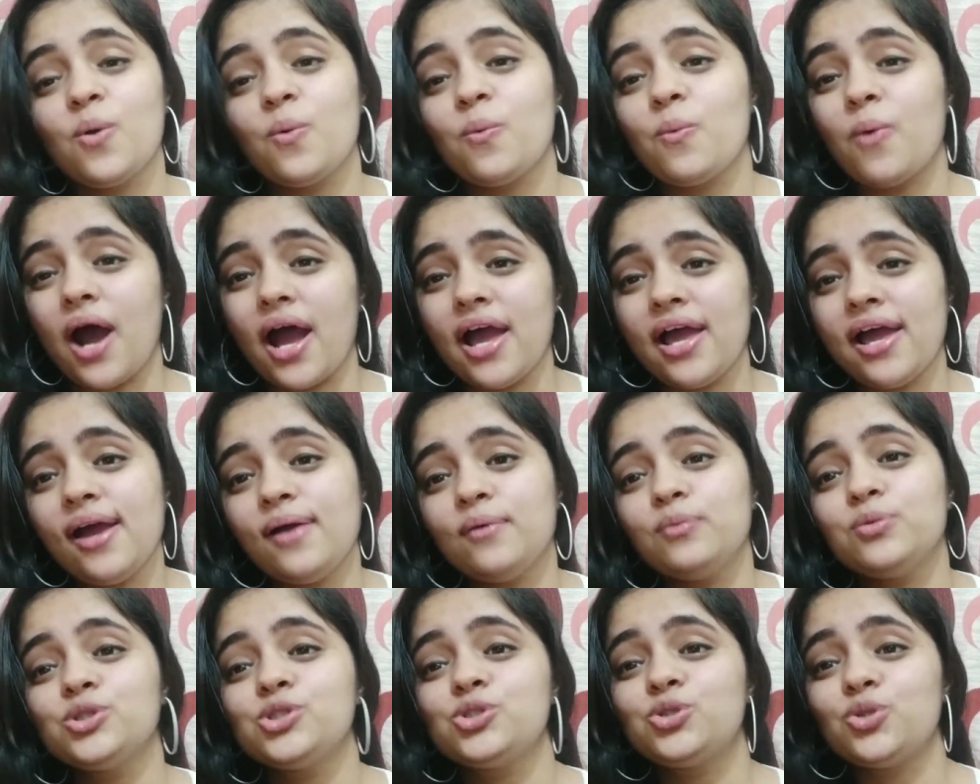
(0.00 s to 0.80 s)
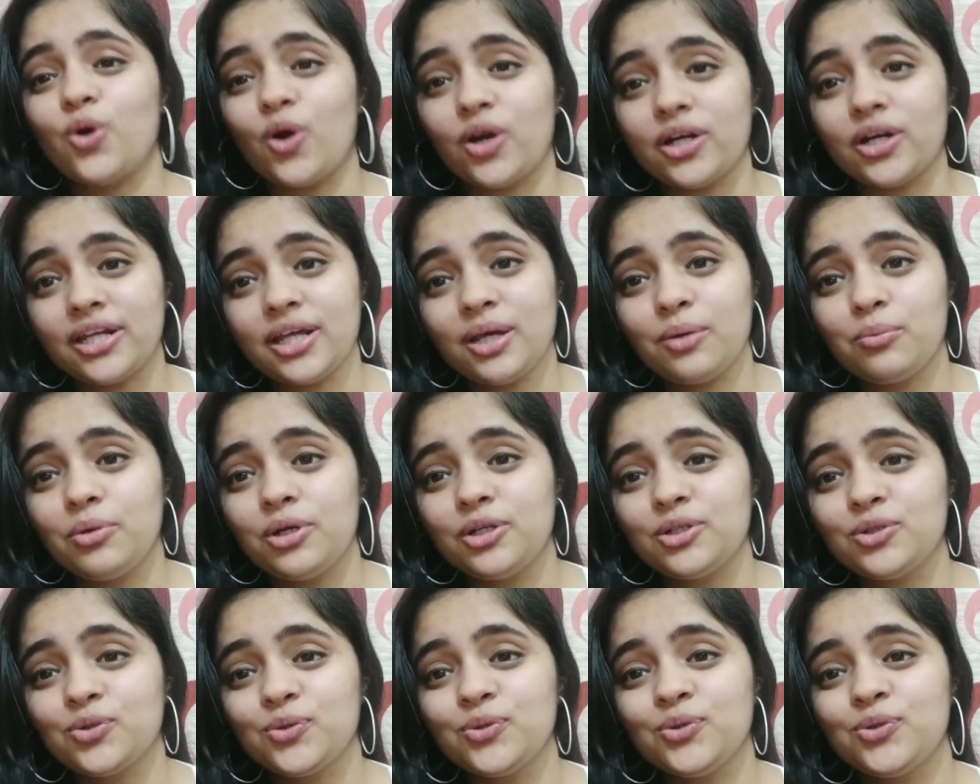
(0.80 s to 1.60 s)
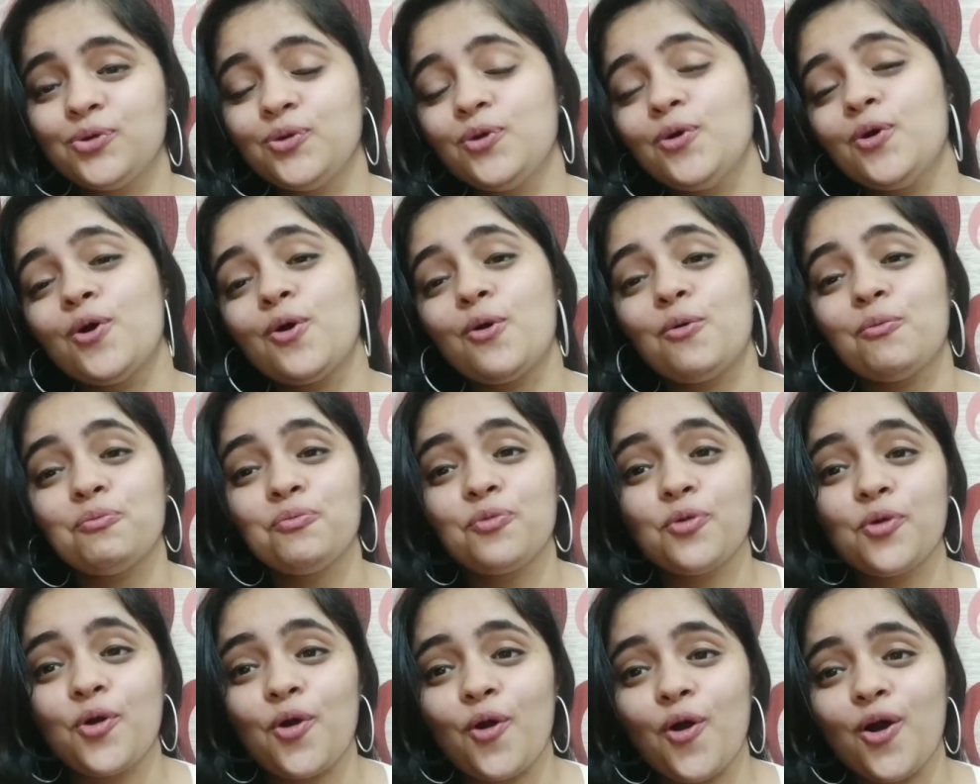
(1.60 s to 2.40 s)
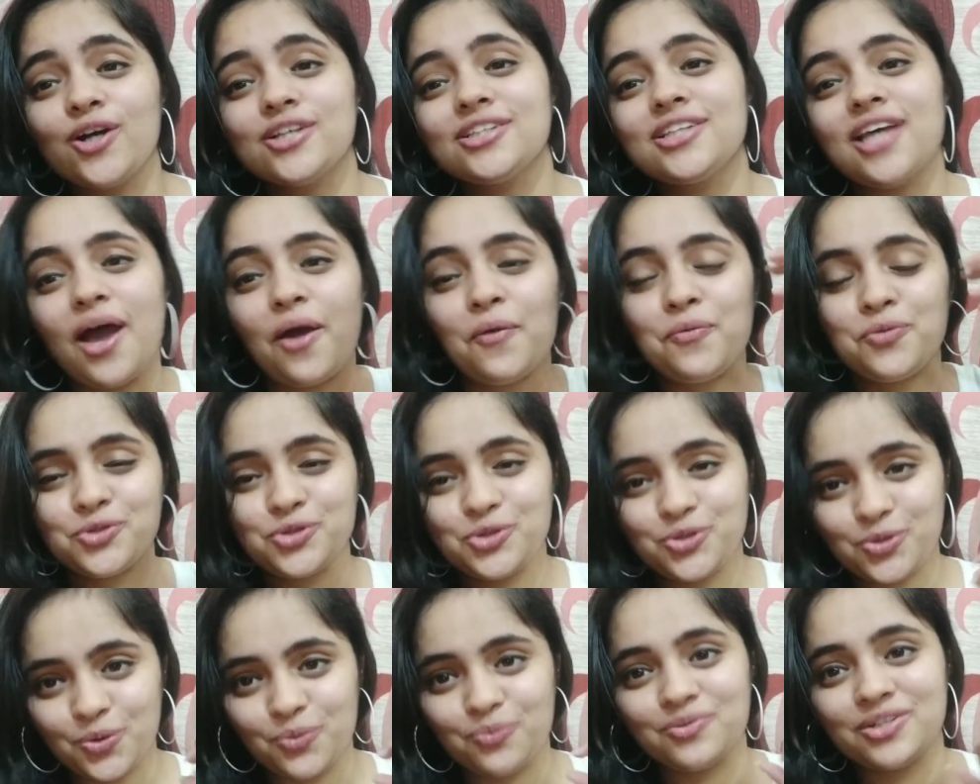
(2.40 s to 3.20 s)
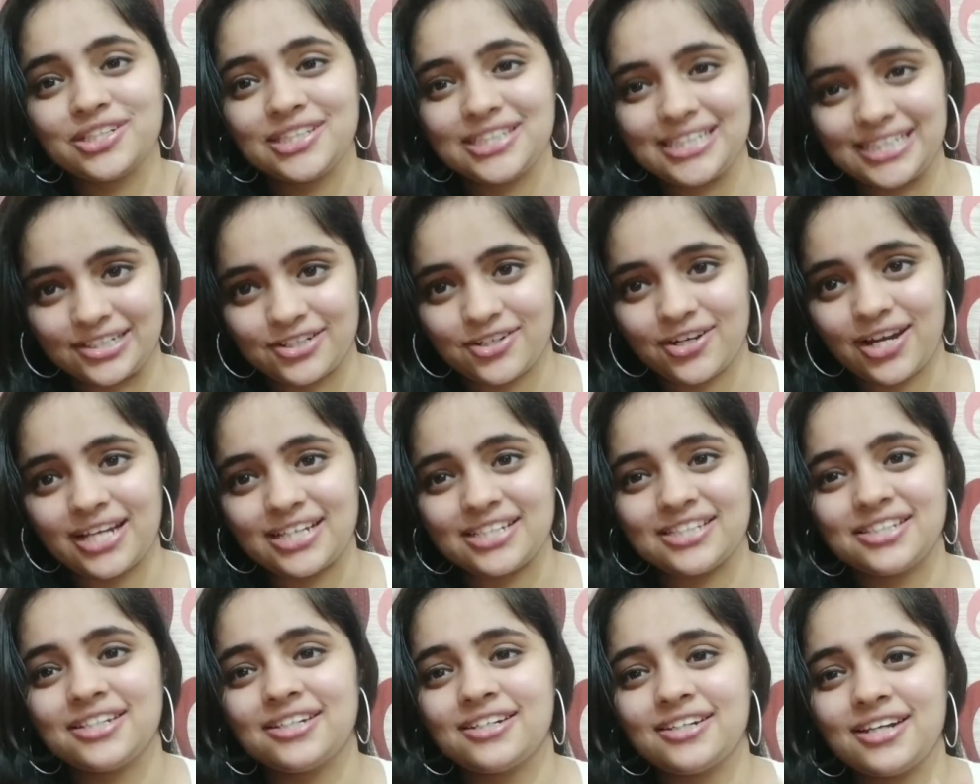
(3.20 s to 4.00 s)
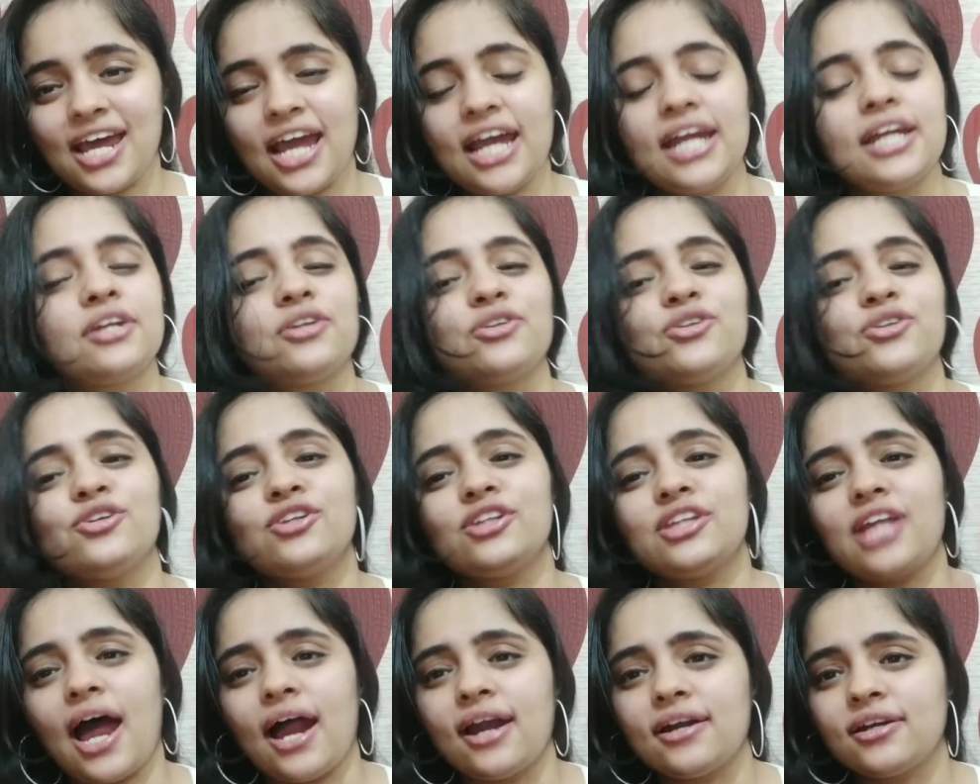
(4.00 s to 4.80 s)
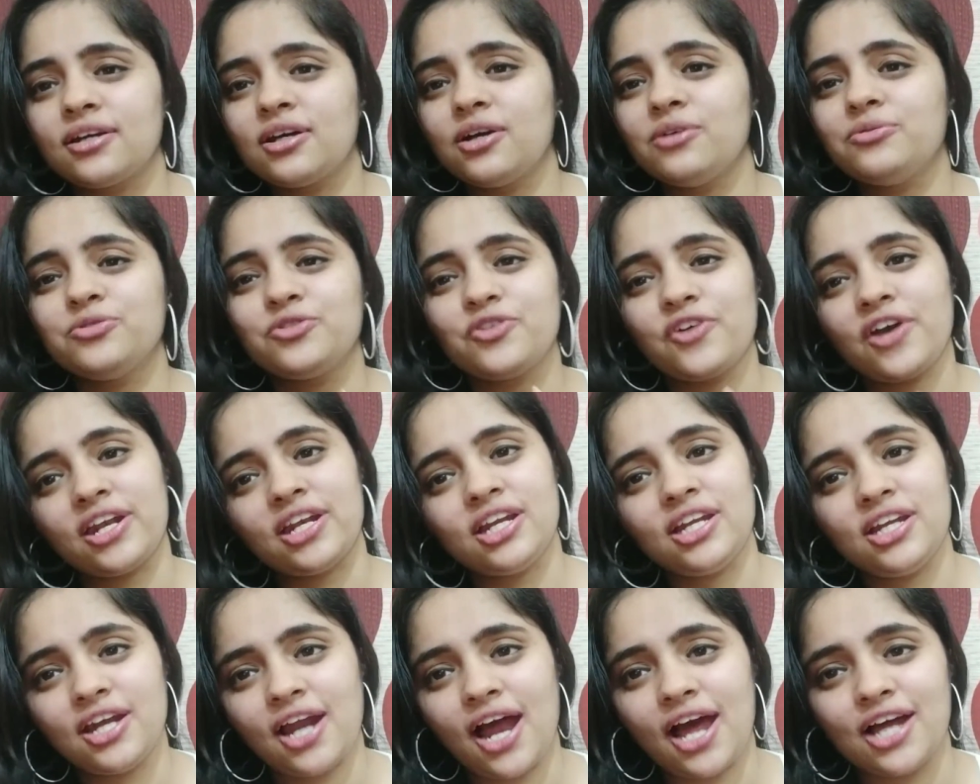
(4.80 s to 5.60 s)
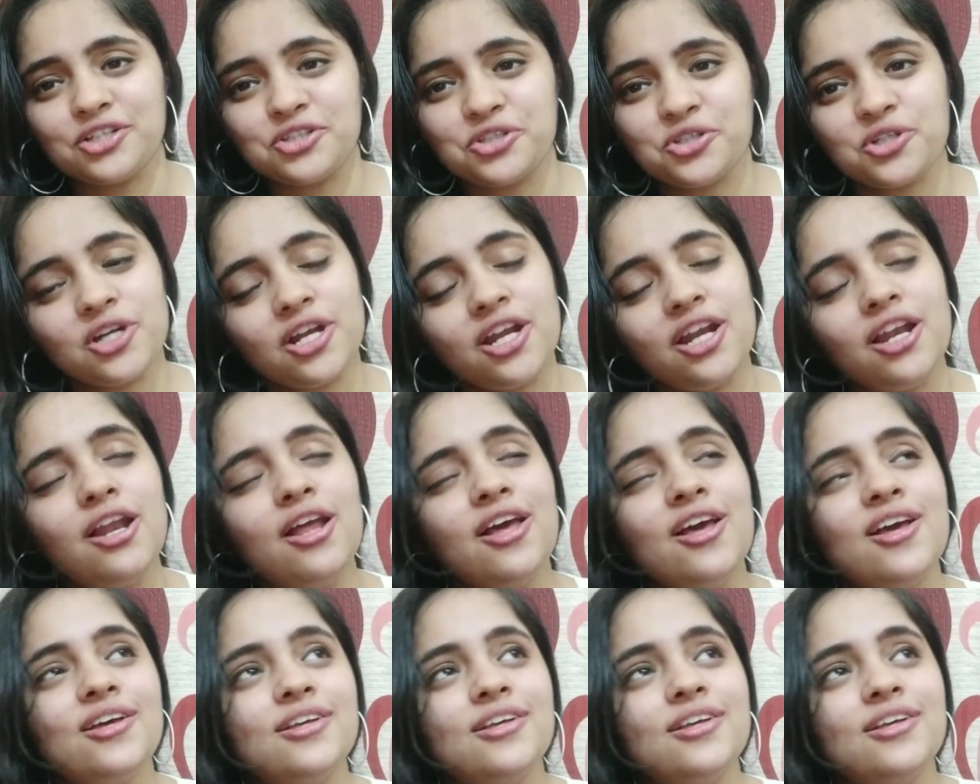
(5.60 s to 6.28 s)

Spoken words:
Why I was not able to do? Because I was so much stressed, right? So that comes very natural.